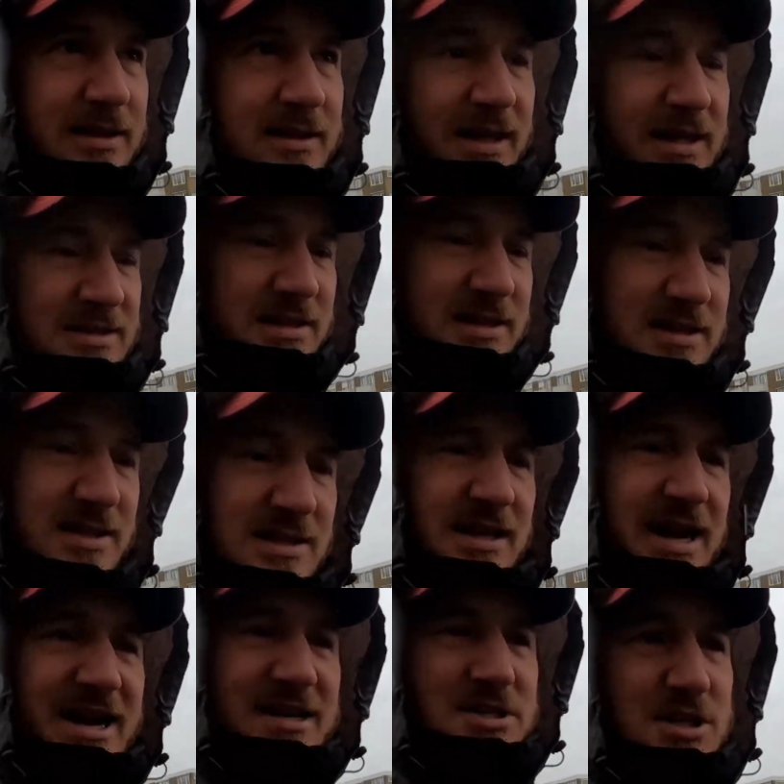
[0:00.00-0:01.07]
this is
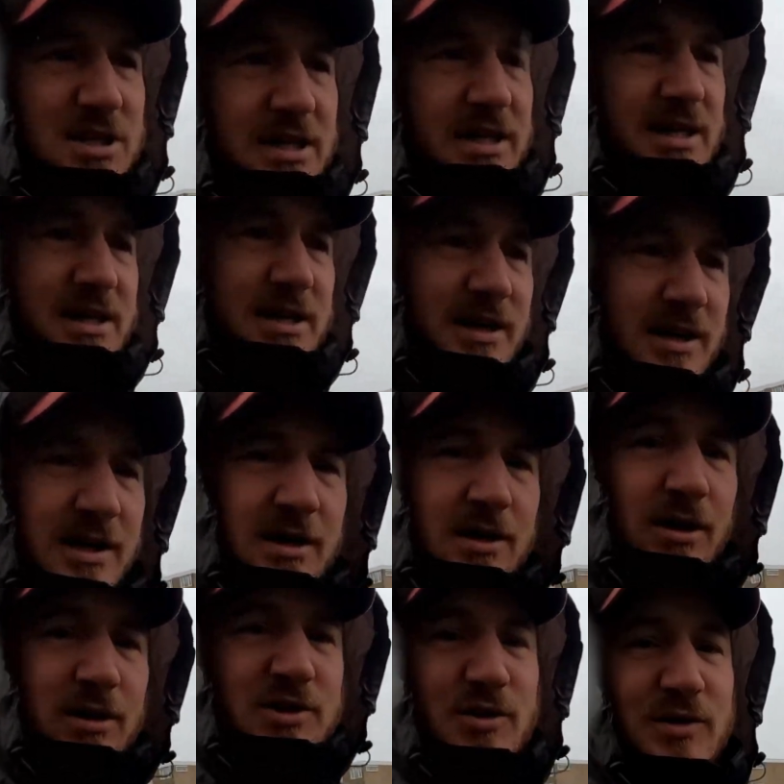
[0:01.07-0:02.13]
actually
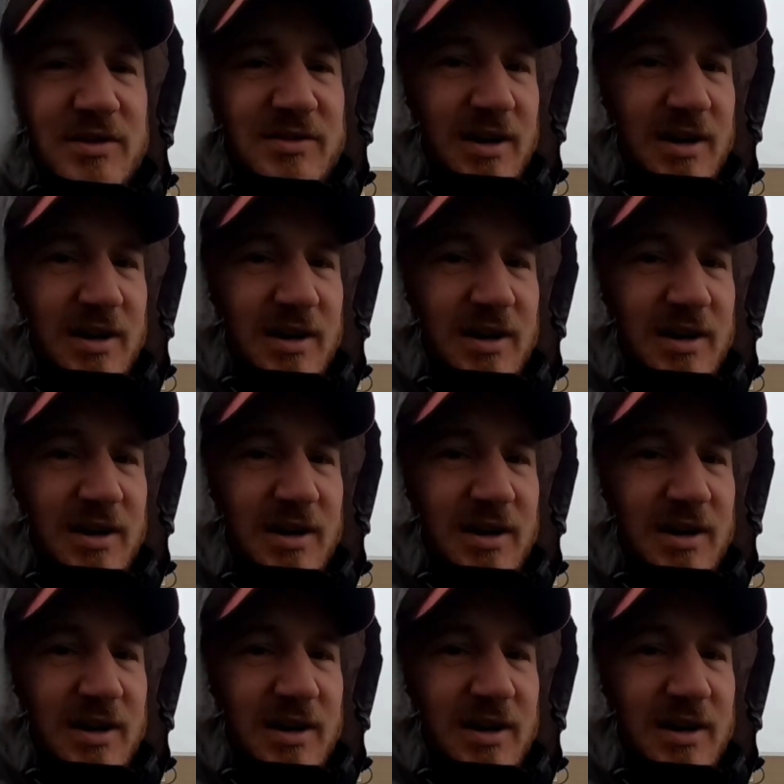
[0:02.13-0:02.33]
also the